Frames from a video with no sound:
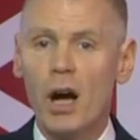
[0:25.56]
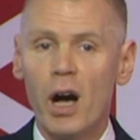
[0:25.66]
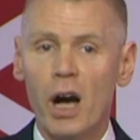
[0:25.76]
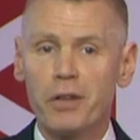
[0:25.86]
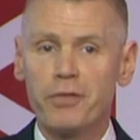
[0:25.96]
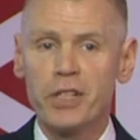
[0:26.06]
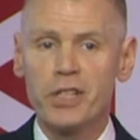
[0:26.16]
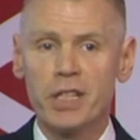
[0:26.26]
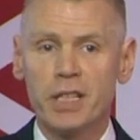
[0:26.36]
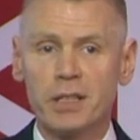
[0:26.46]

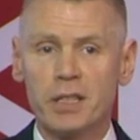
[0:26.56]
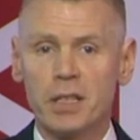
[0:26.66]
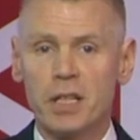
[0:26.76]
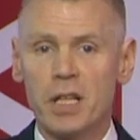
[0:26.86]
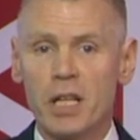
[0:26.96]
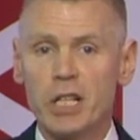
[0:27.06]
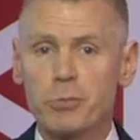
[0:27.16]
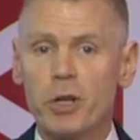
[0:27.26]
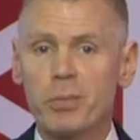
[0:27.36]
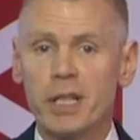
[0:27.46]
Unofficially, it's
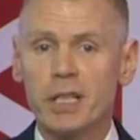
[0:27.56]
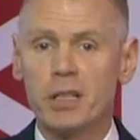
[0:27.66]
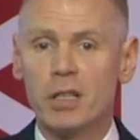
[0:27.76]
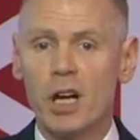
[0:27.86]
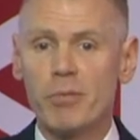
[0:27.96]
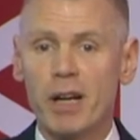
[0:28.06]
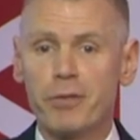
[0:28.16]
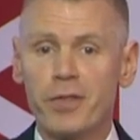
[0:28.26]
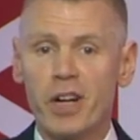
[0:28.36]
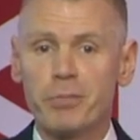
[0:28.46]
probably around
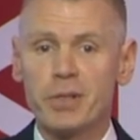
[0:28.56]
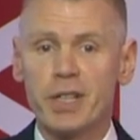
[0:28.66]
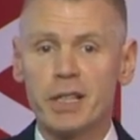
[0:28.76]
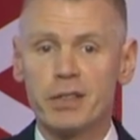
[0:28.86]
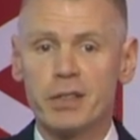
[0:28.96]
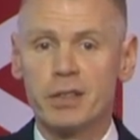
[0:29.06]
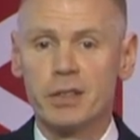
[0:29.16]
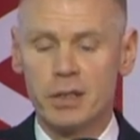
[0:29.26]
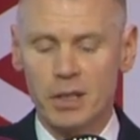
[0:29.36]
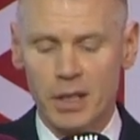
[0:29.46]
5%
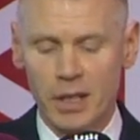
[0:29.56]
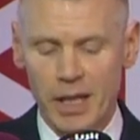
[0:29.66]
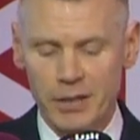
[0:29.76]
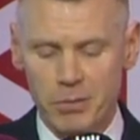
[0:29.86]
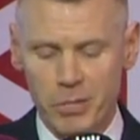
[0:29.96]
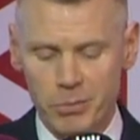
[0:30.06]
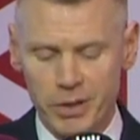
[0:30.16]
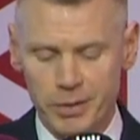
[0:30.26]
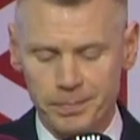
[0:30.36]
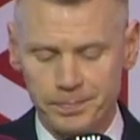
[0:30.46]
at the moment.